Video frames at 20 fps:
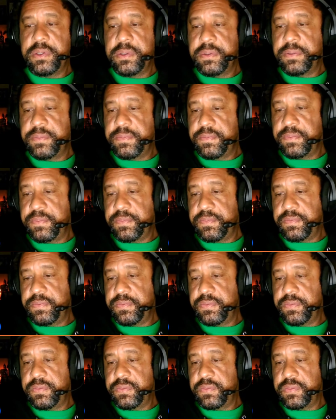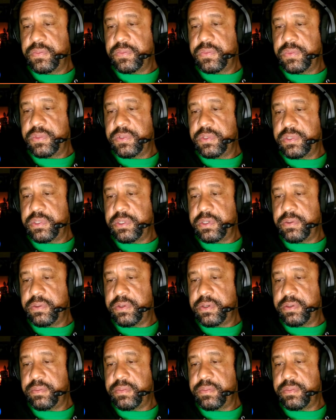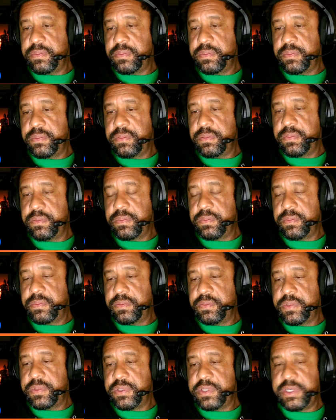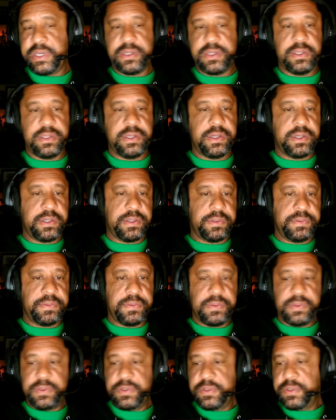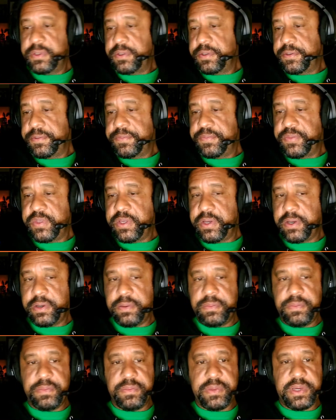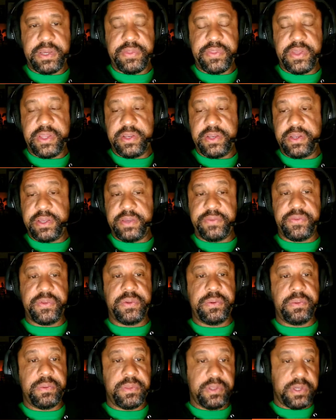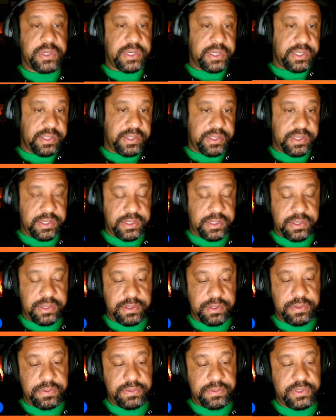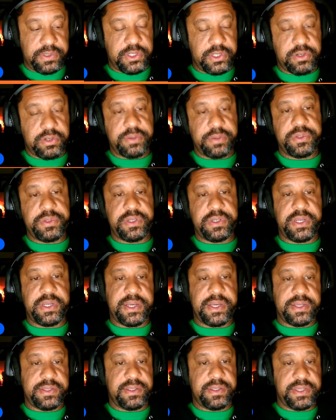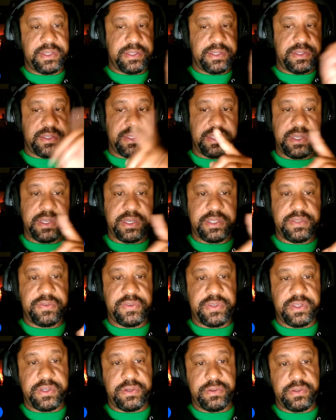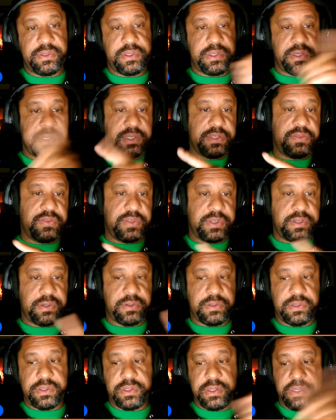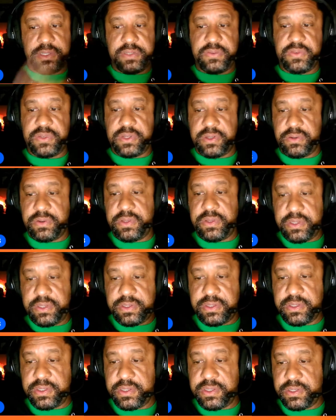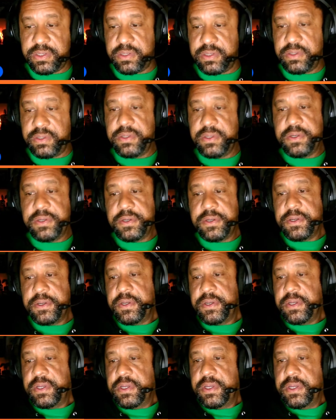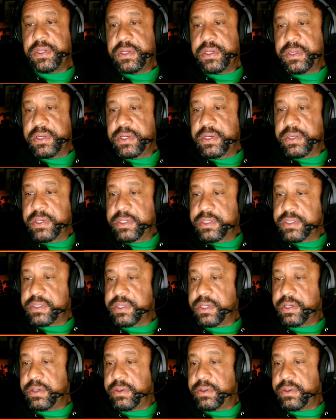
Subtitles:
So take a look. And then if you look in the description, it has a link to the next video, to the next video, to the next video, and then to this. So anyway,